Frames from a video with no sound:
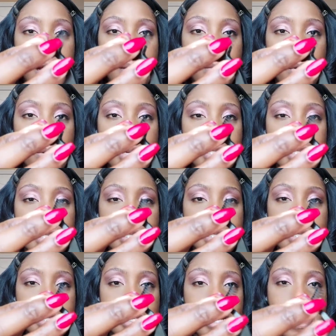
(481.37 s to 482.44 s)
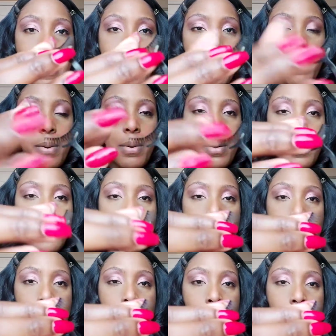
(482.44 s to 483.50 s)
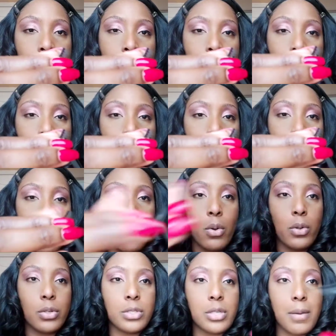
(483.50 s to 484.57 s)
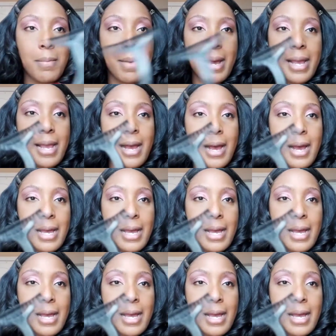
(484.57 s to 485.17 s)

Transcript: I'm going to snap, hold my